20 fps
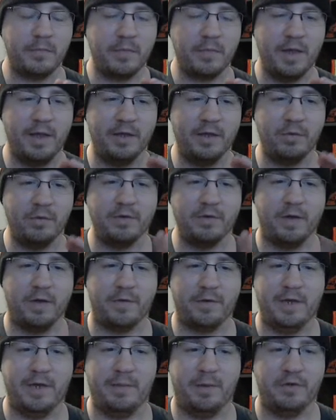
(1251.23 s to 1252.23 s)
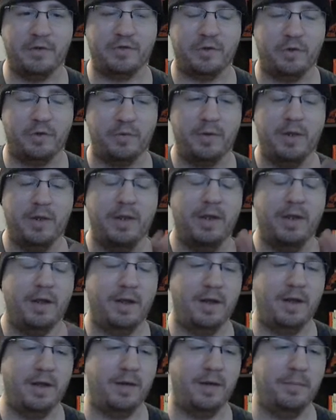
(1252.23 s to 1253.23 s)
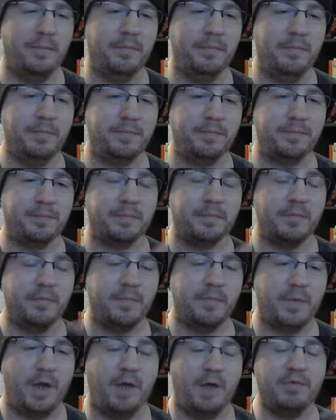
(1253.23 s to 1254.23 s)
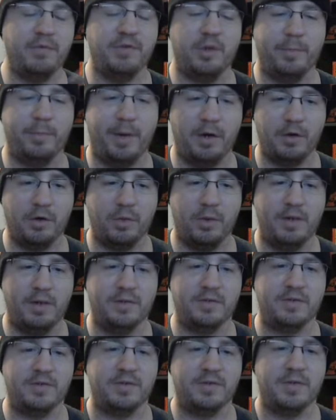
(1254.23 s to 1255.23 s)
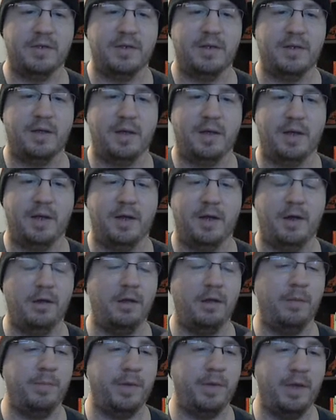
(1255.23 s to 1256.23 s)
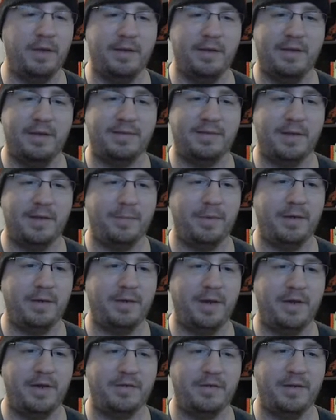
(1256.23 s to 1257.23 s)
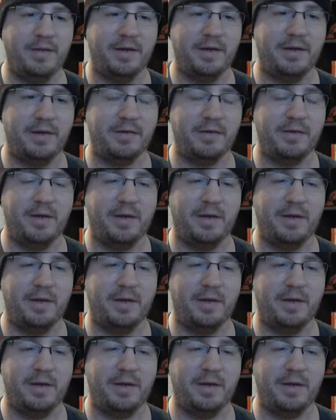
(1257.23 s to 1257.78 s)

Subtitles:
as well as other Keyblades too. Obviously, power ones, Olympia is set pretty nicely there.